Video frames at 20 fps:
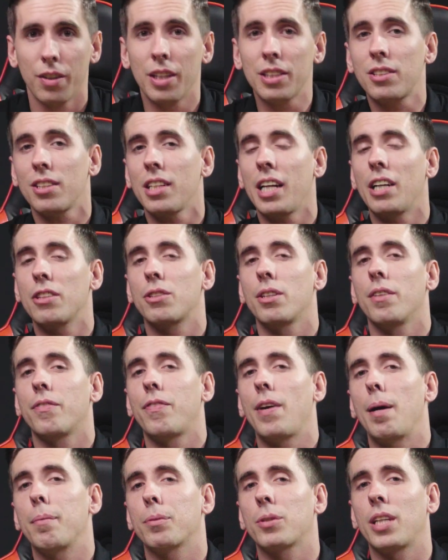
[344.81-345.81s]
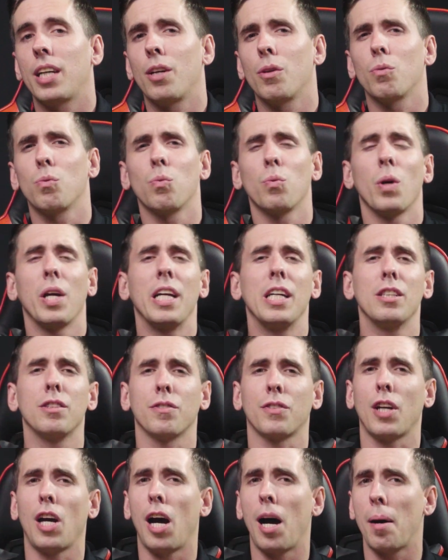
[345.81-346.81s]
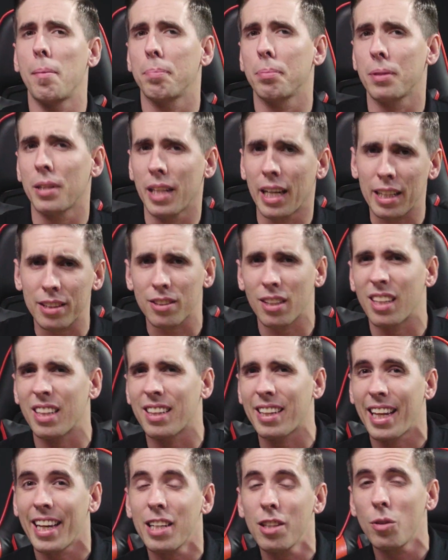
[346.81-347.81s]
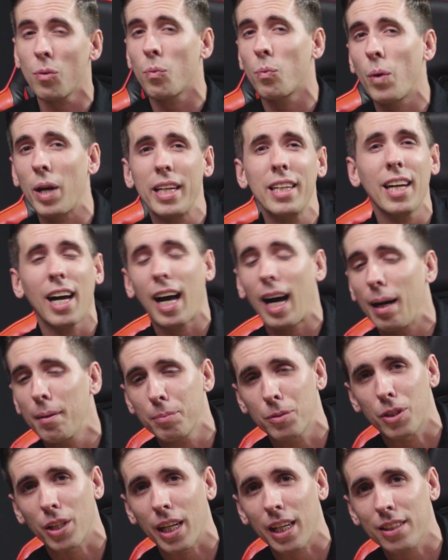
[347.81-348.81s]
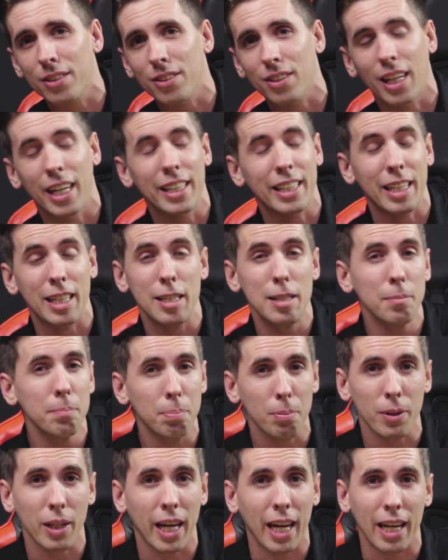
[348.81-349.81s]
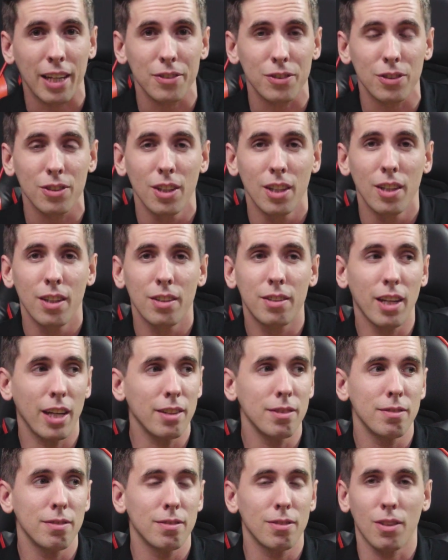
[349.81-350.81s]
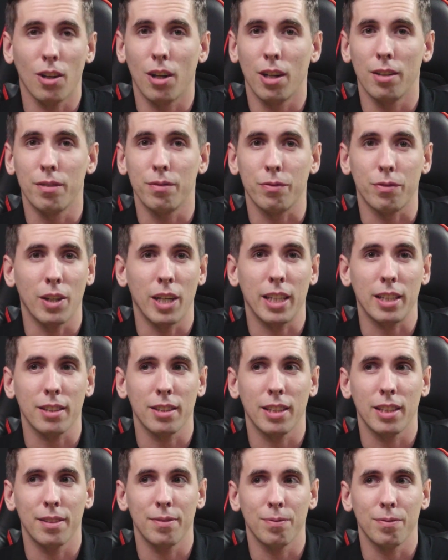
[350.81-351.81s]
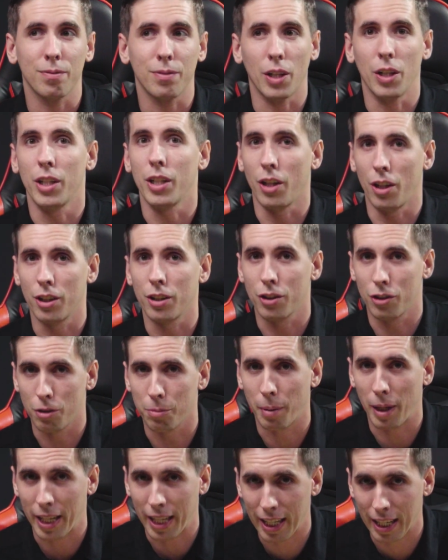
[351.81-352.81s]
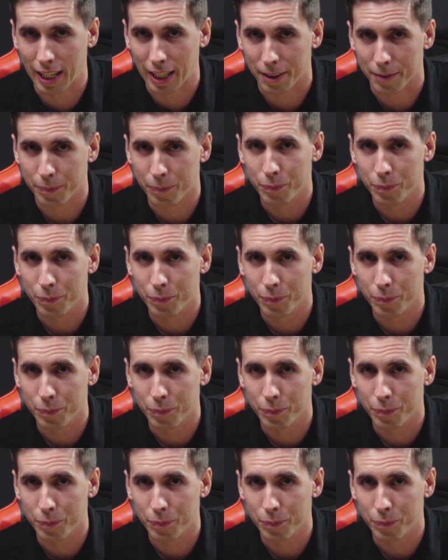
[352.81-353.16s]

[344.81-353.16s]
This allows you to fabricate a range of complex, lightweight objects like implants that are, frankly, very hard to do by hand.